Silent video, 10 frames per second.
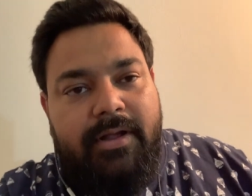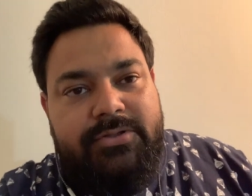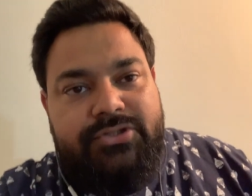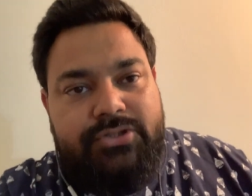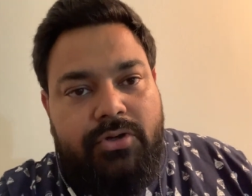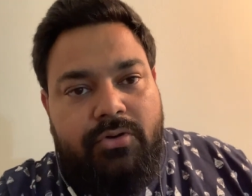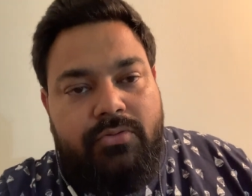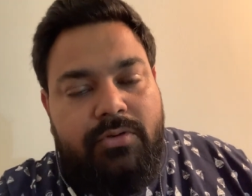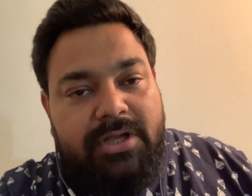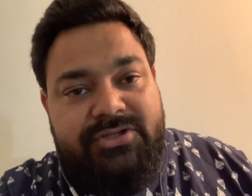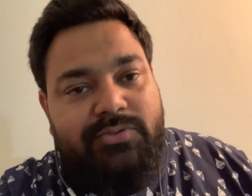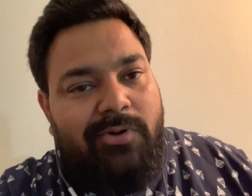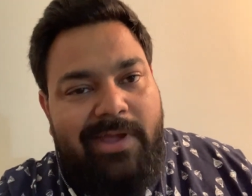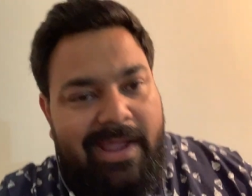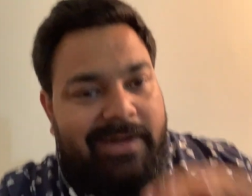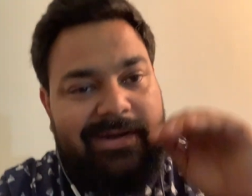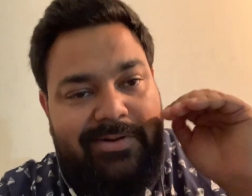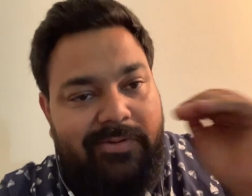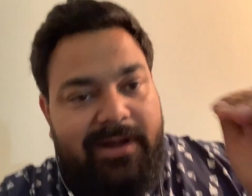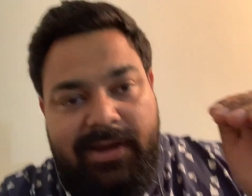so i just want to end
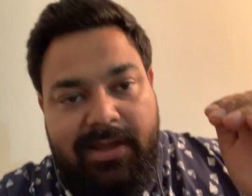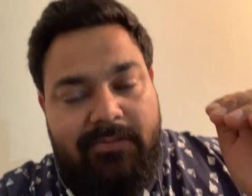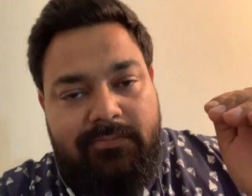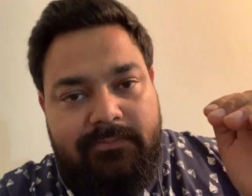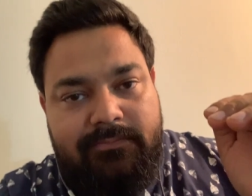it right now